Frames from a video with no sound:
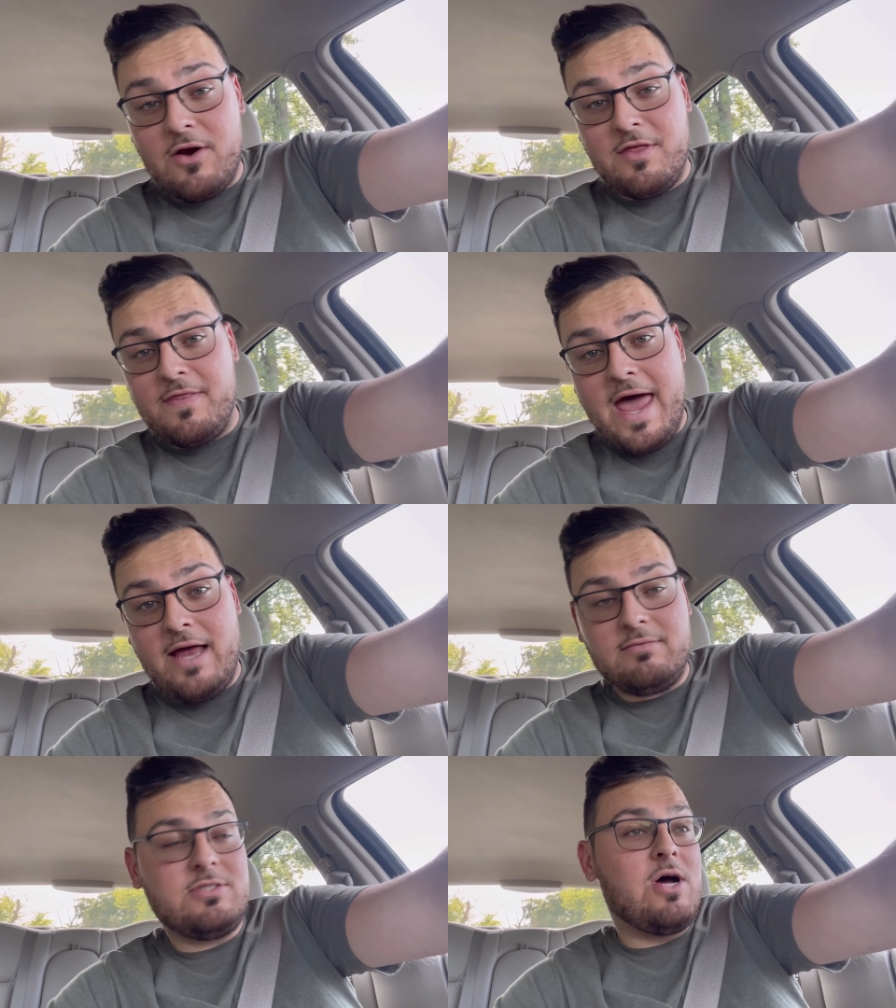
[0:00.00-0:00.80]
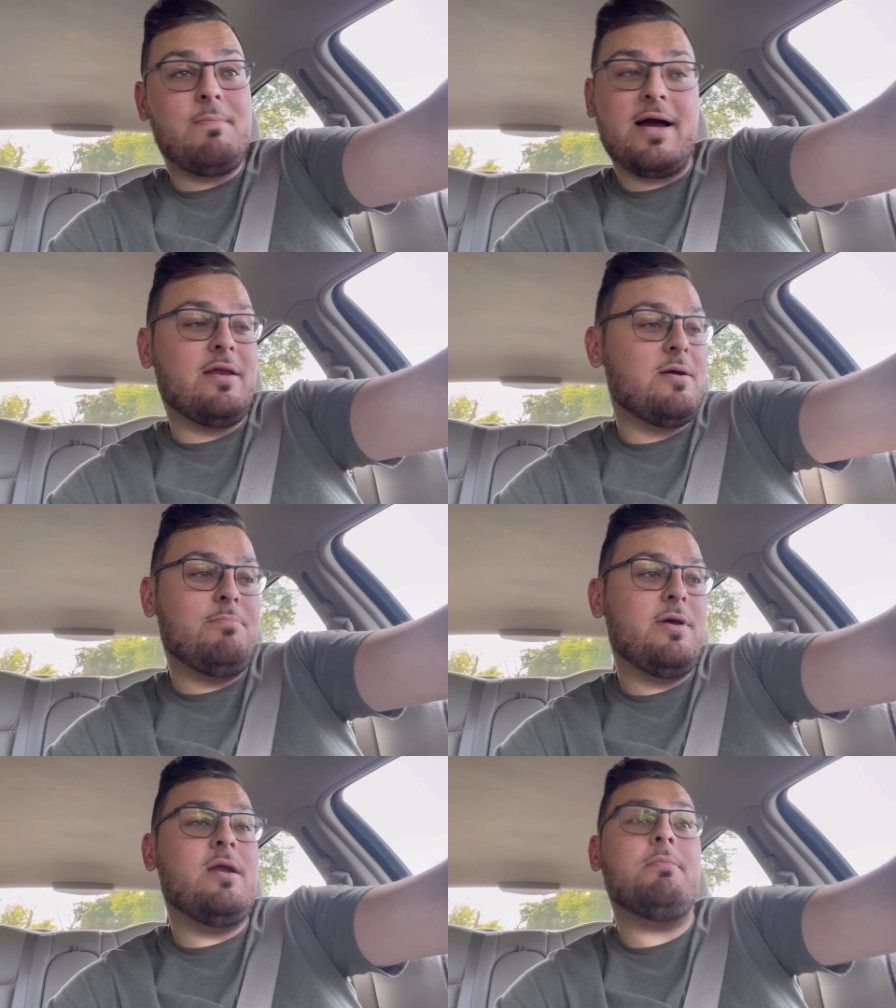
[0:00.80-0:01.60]
than that. So I'm not going to
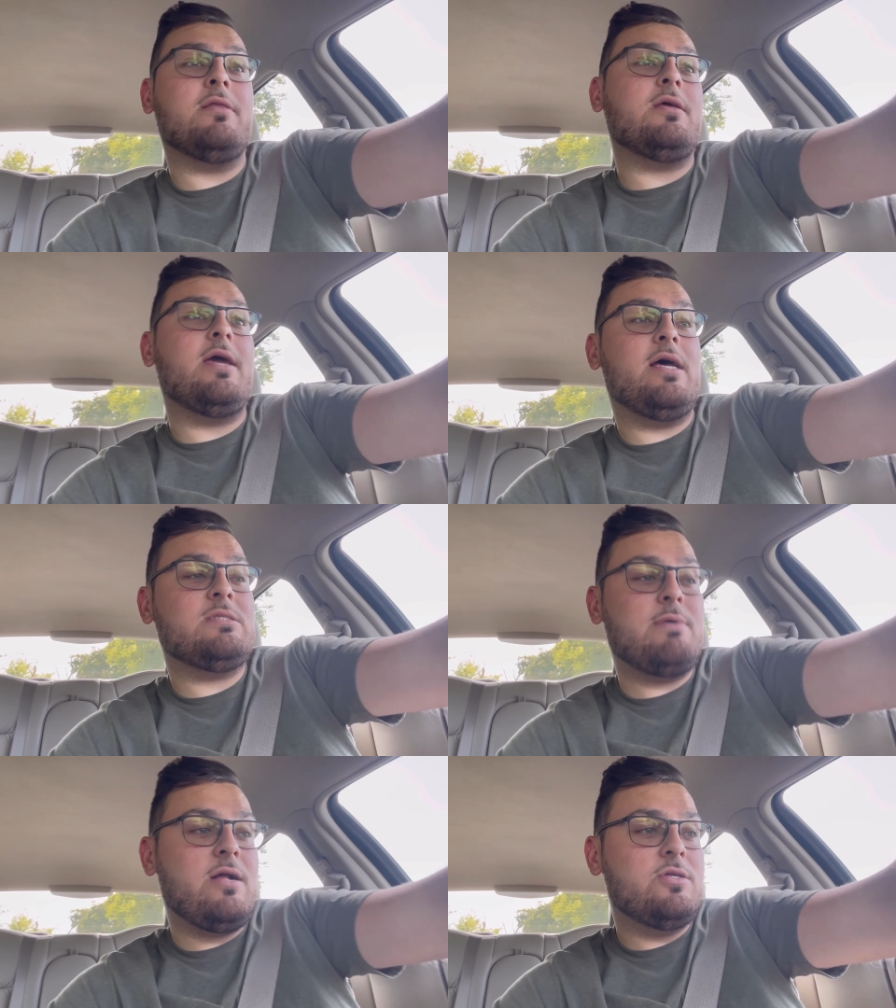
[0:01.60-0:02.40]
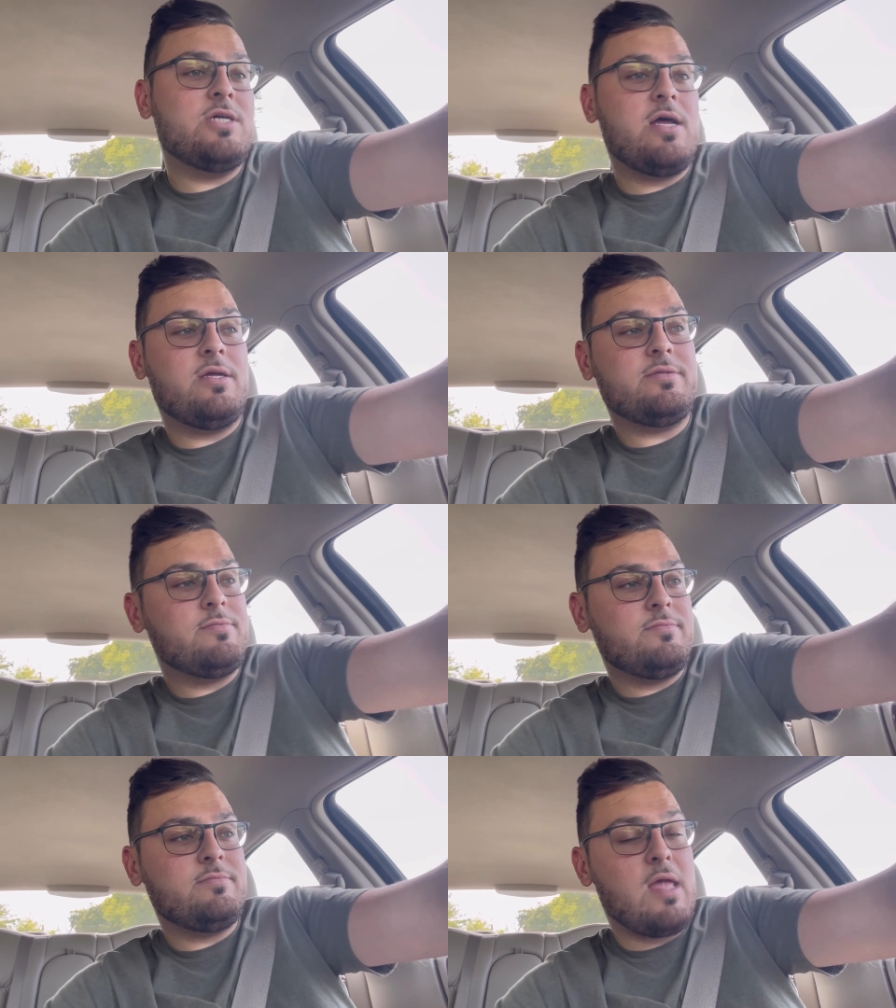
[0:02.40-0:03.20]
complain about the gas mileage on
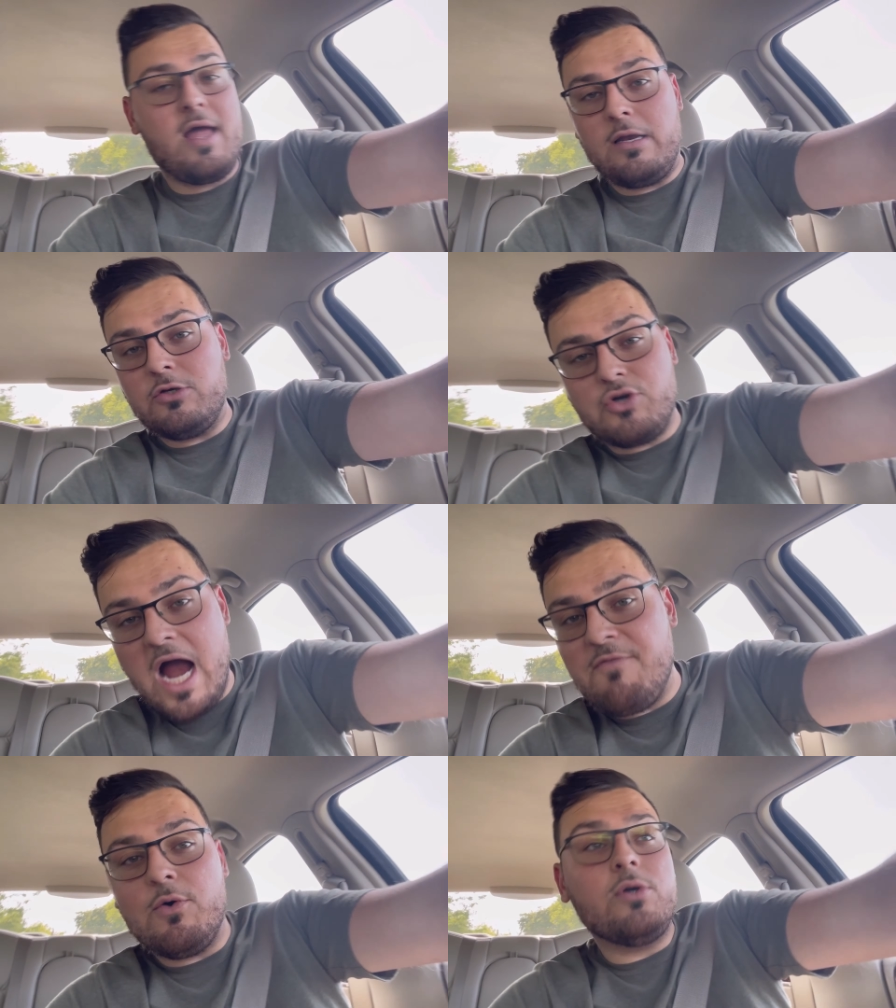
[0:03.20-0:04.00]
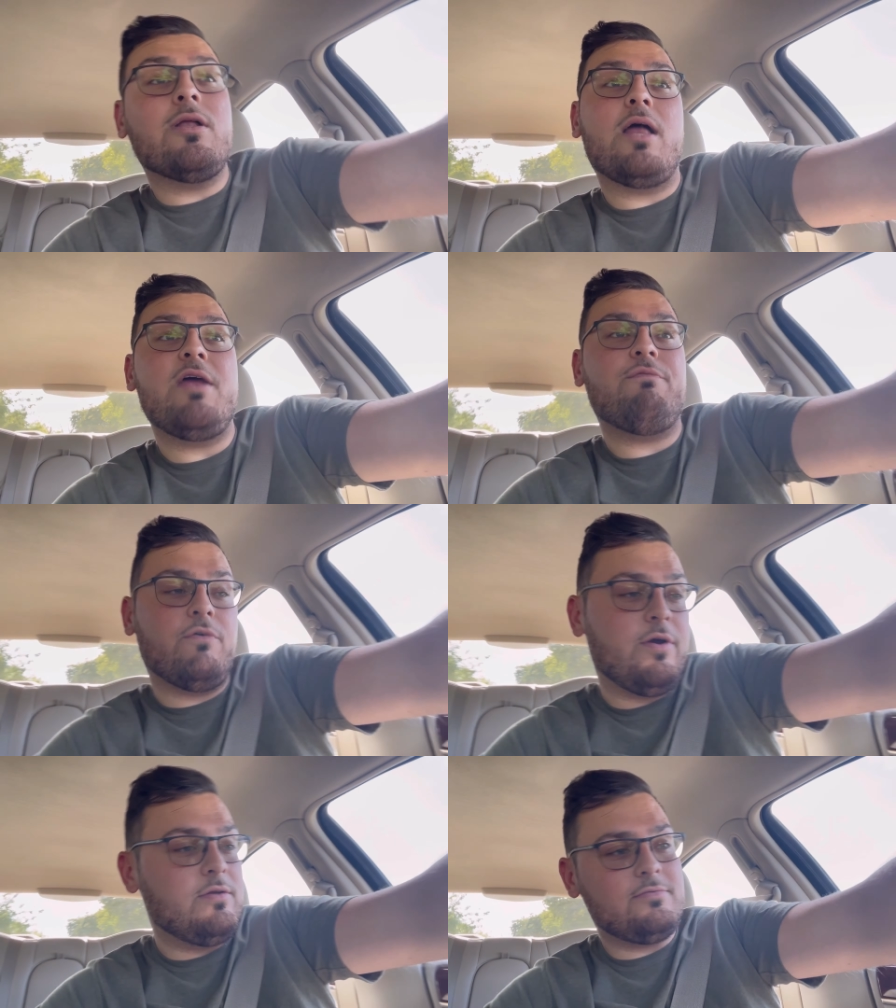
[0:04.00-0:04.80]
it. Drive it with a light
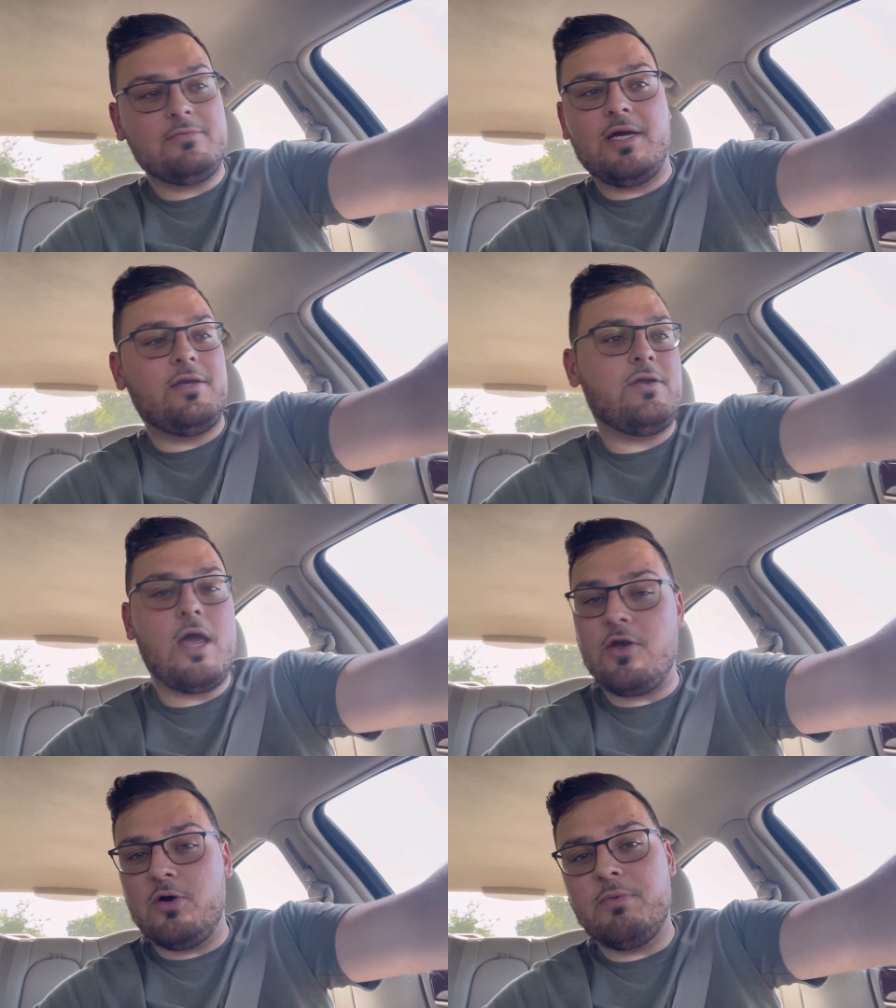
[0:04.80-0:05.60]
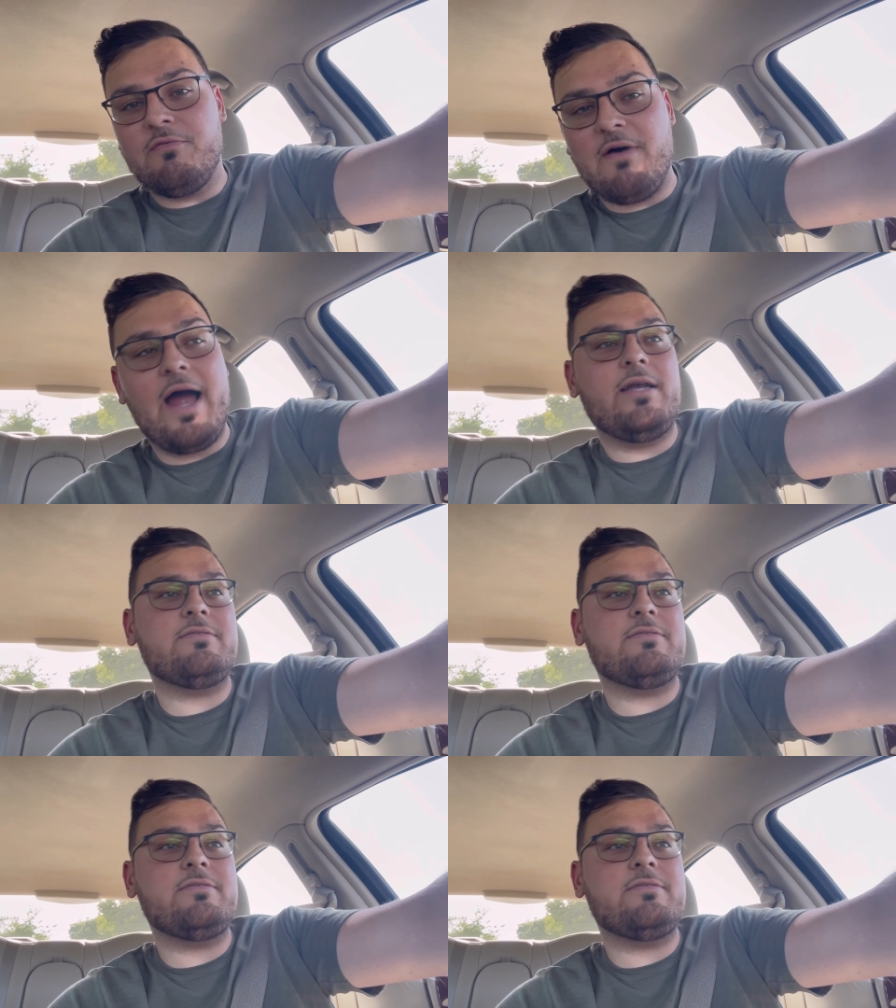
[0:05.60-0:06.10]
foot, and you'll be fine.